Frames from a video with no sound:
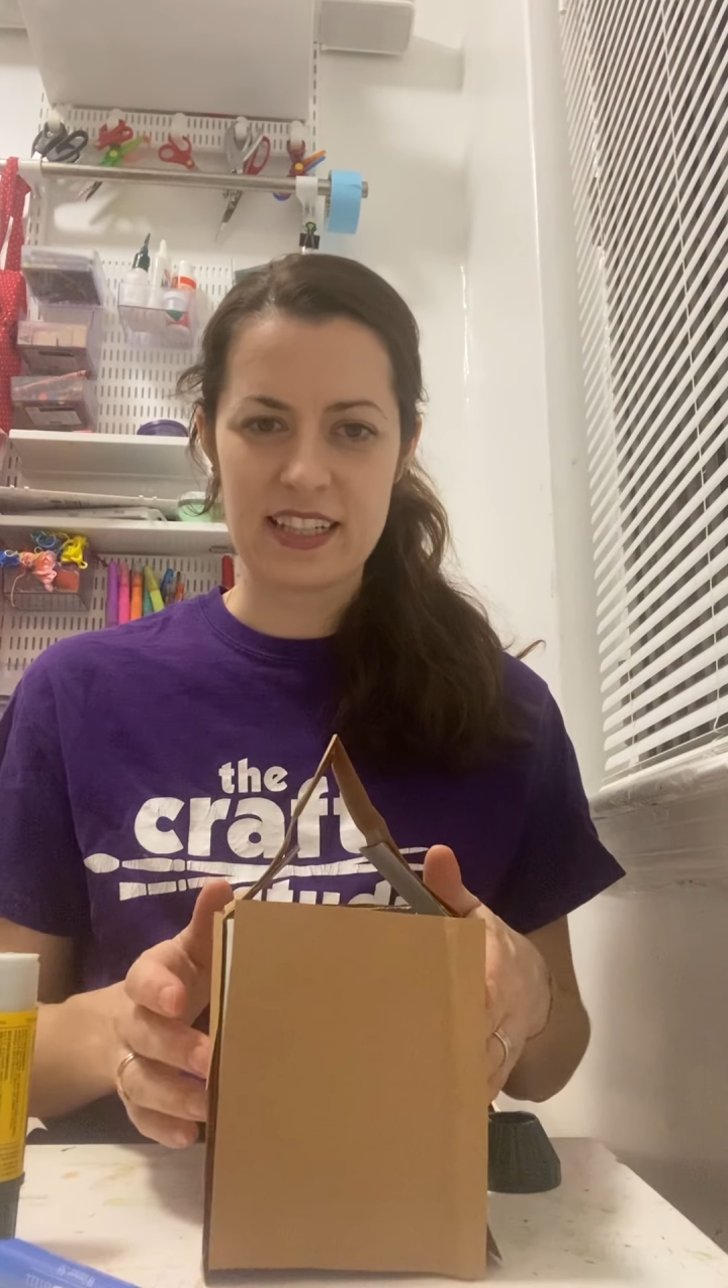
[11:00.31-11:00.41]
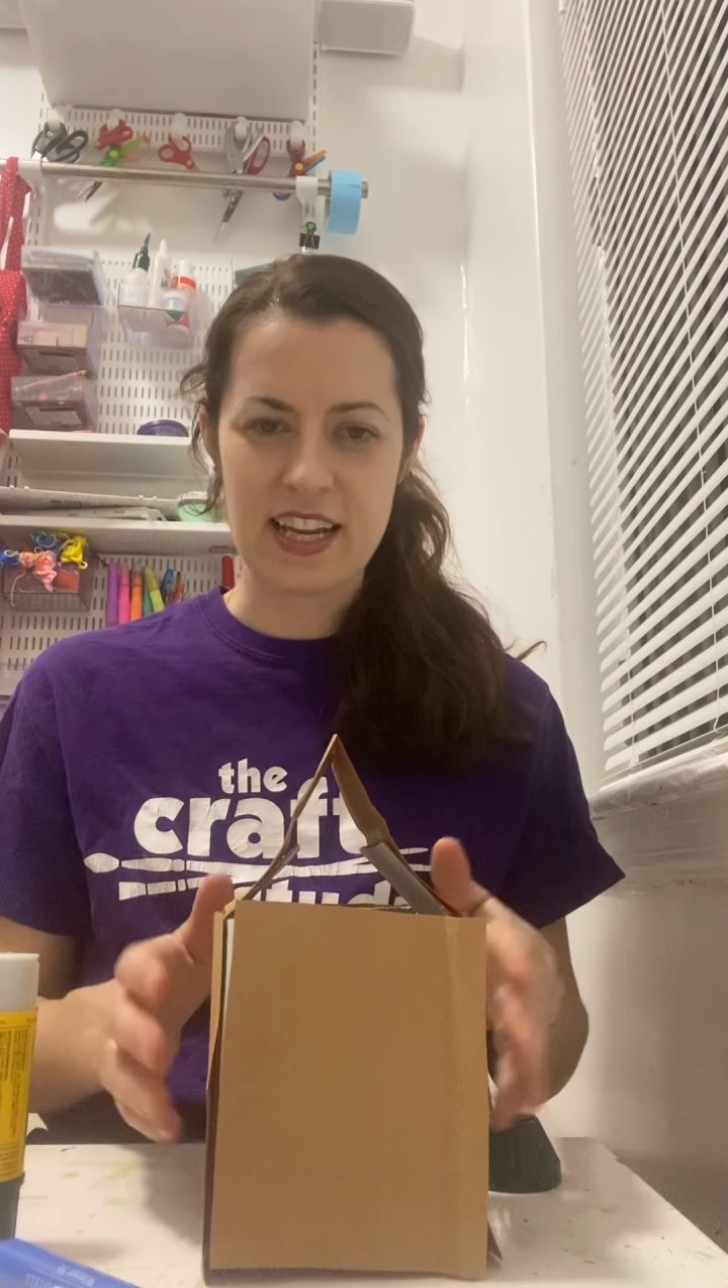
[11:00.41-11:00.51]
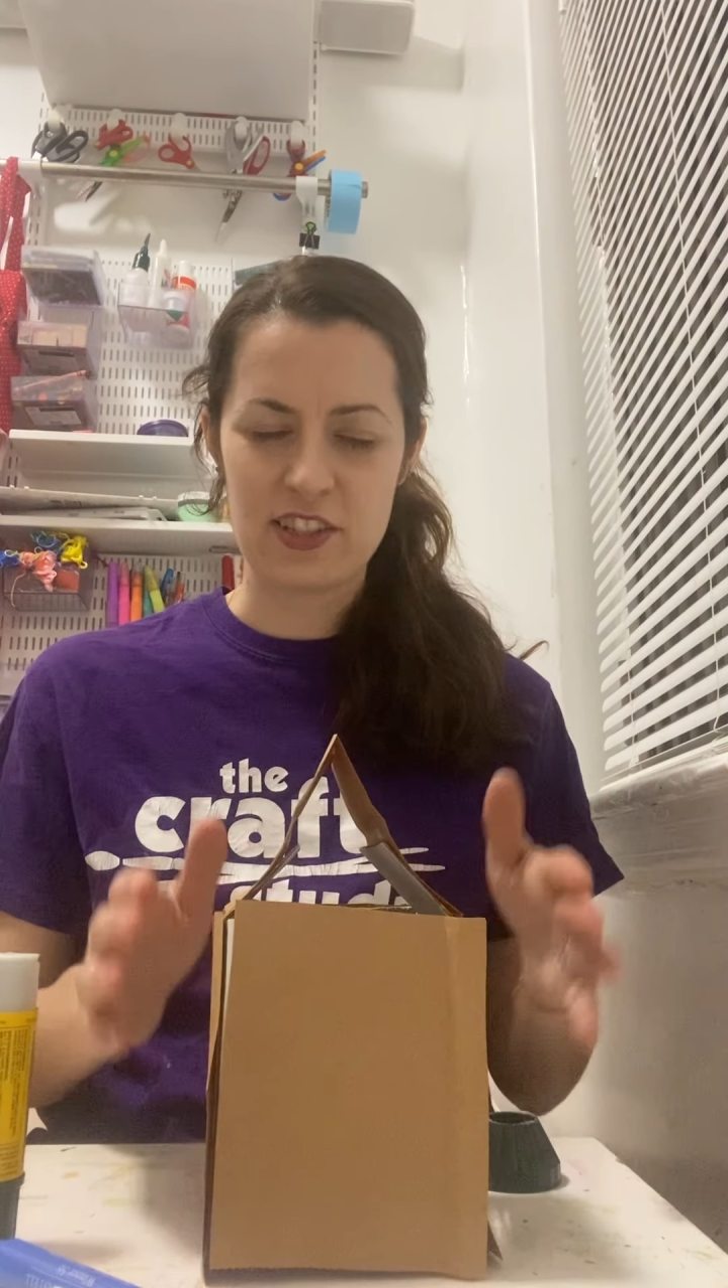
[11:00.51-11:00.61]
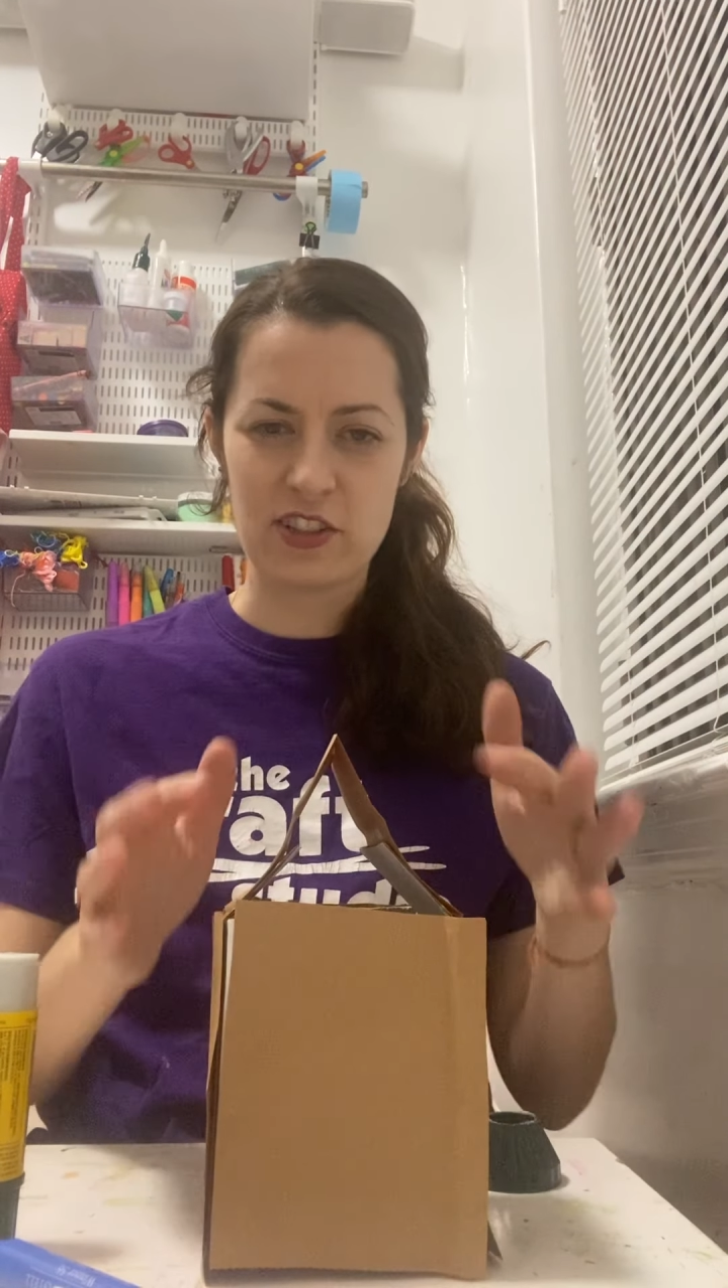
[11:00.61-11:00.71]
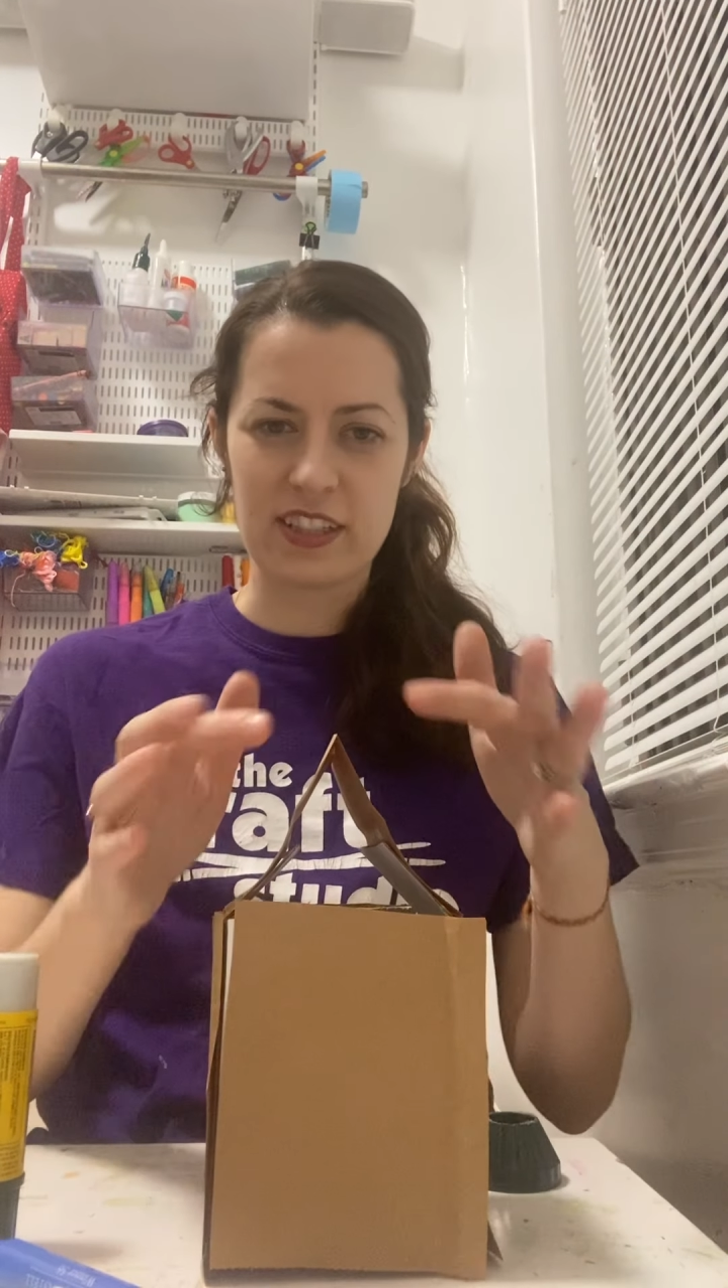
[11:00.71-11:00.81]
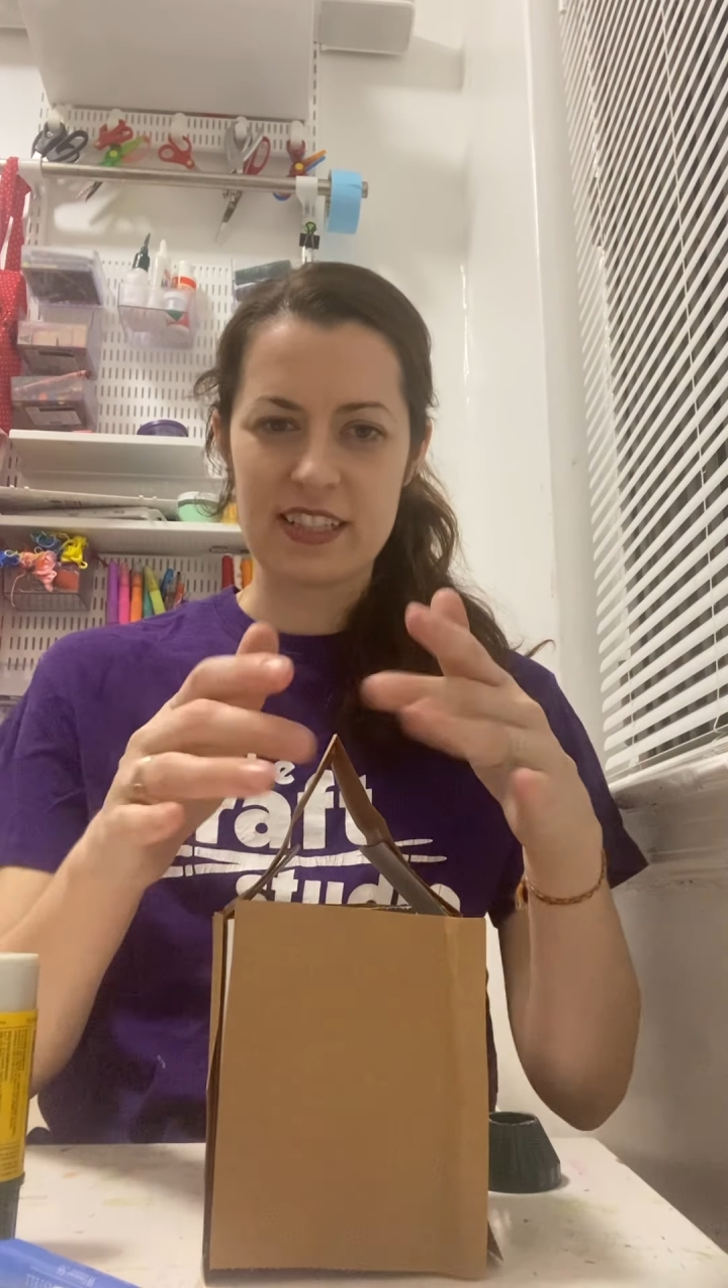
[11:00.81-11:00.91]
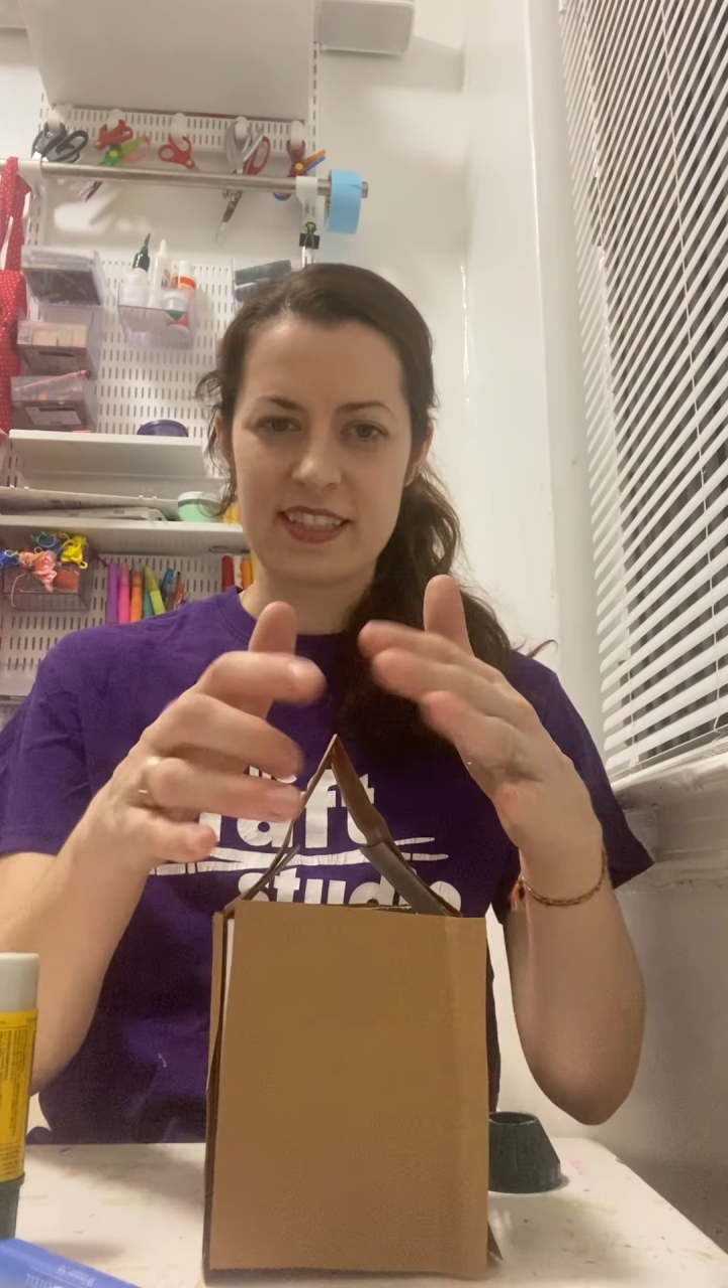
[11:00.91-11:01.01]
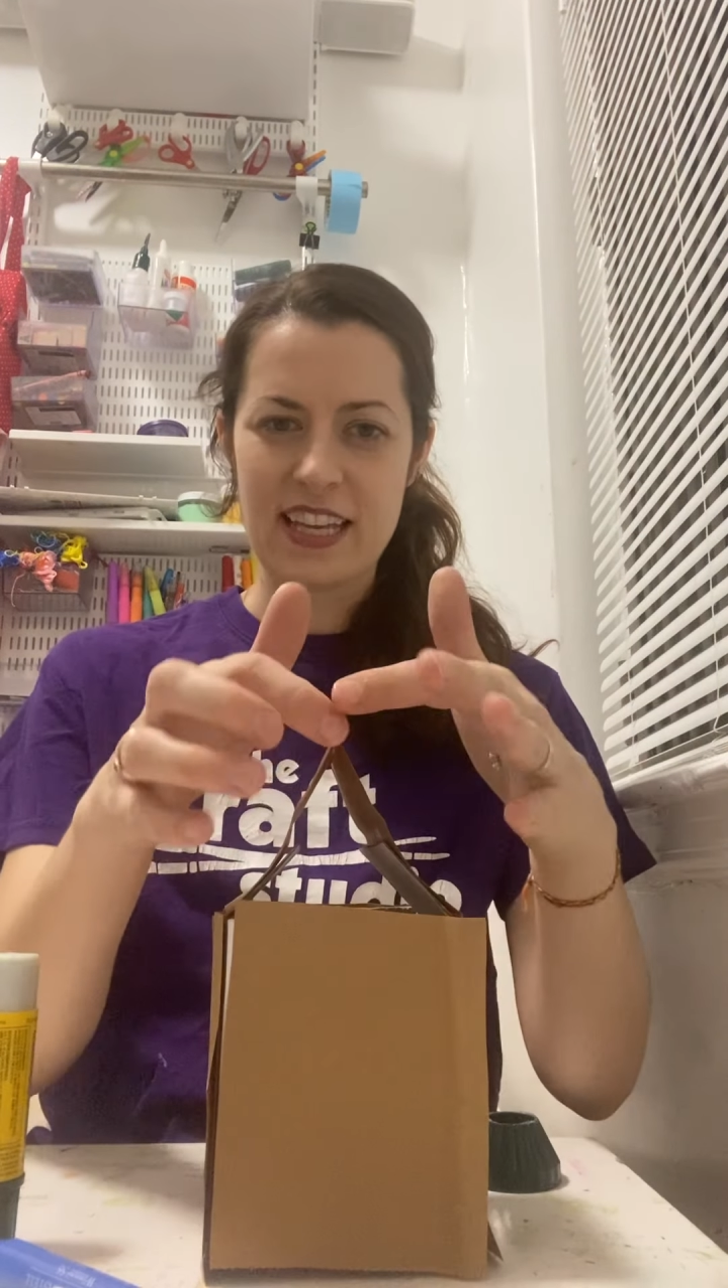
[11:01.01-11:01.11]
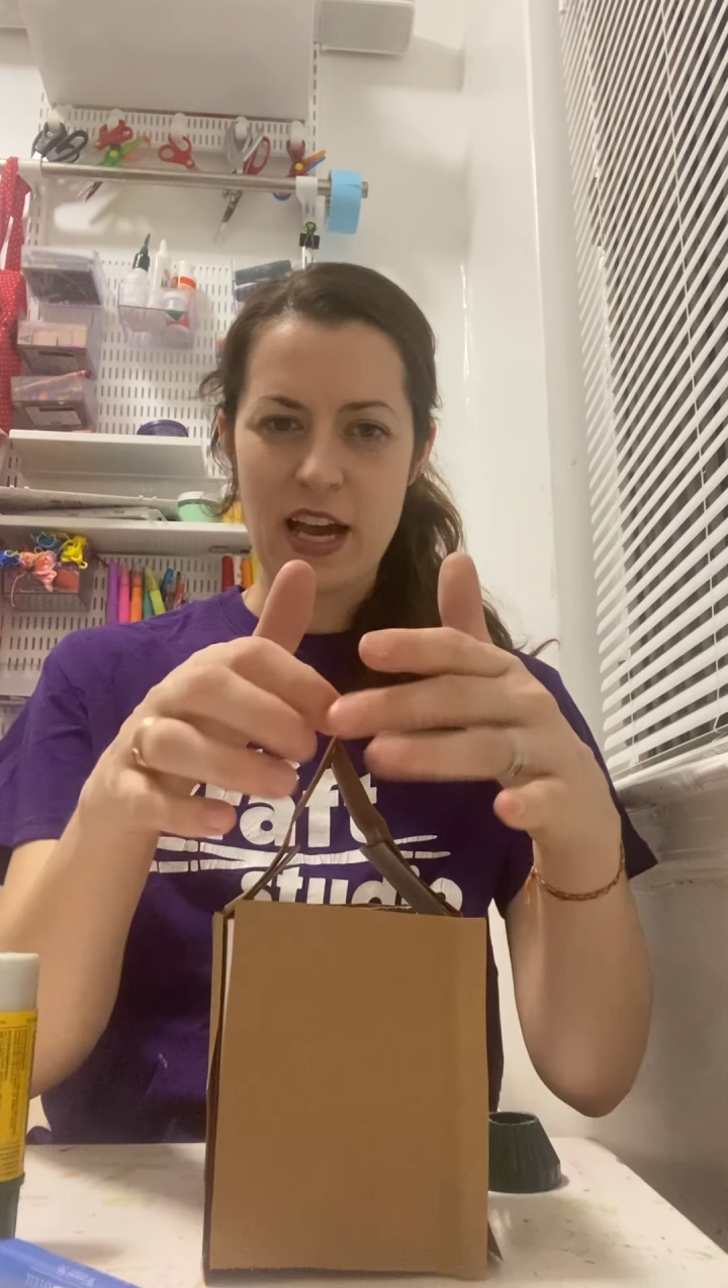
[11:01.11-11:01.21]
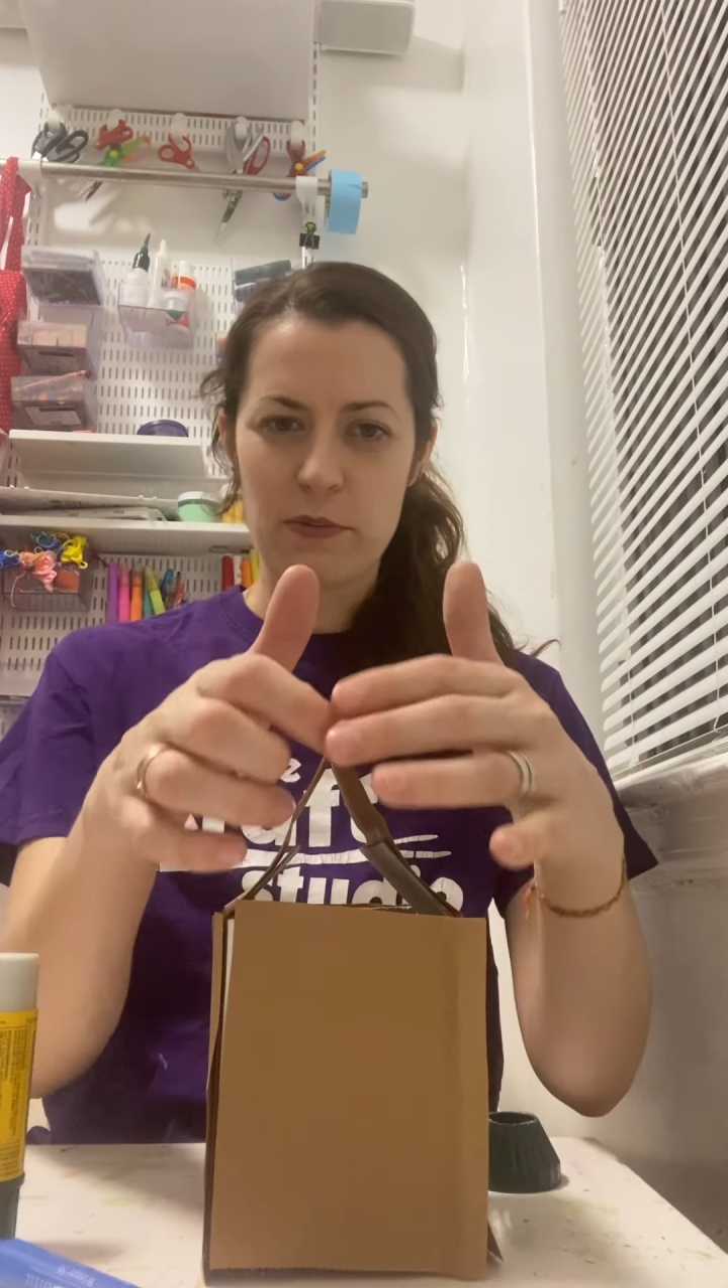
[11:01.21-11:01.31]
and you're gonna see how